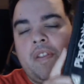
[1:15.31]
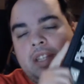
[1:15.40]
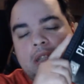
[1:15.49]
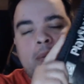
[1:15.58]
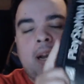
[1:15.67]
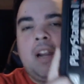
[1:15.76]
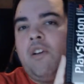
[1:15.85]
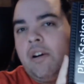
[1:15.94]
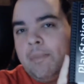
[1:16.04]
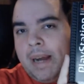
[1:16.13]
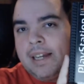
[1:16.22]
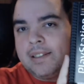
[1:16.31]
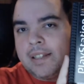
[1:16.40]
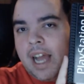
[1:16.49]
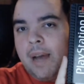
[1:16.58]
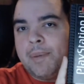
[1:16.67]
This is my long
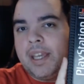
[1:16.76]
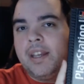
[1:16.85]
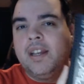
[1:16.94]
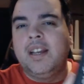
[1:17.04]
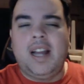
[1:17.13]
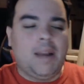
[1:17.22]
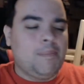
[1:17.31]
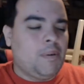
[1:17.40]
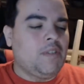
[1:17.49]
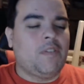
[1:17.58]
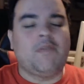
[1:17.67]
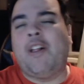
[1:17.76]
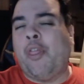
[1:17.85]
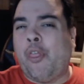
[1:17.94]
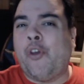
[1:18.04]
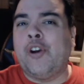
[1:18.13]
box copy. I bought it for
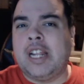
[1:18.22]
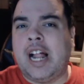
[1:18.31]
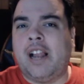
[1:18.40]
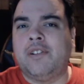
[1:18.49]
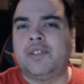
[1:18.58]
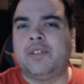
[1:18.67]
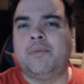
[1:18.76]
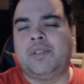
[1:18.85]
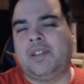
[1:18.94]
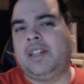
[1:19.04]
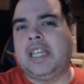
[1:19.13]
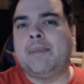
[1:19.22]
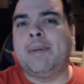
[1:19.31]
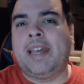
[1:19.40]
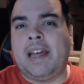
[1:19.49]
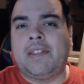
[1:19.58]
around $30 and it was on
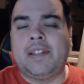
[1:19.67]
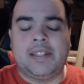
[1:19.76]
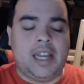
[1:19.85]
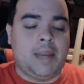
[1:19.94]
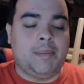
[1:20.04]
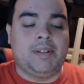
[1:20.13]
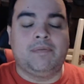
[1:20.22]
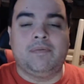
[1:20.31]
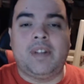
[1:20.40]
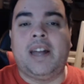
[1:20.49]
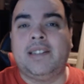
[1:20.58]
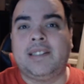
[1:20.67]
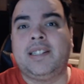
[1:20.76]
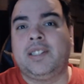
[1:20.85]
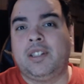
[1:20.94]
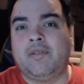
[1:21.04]
eBay at the time, and
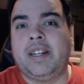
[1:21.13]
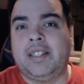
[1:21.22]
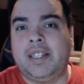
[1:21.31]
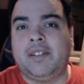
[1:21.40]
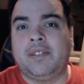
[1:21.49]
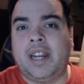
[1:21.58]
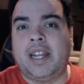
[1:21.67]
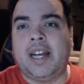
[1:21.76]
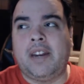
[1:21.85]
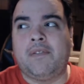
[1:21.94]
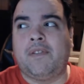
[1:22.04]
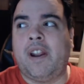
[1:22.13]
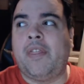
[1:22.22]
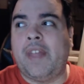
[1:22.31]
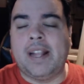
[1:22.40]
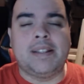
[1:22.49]
honestly it's a great deal that I got it
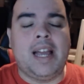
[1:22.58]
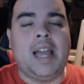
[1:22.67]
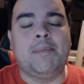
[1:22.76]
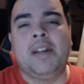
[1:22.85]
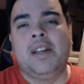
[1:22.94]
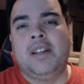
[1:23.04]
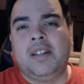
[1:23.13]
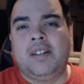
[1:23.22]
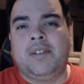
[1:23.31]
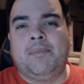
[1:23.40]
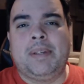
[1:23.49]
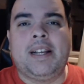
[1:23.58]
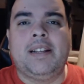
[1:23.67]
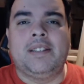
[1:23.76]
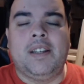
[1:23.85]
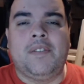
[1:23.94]
for at that time,
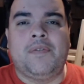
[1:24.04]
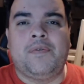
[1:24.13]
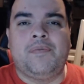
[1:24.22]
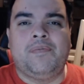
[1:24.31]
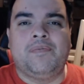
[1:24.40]
because if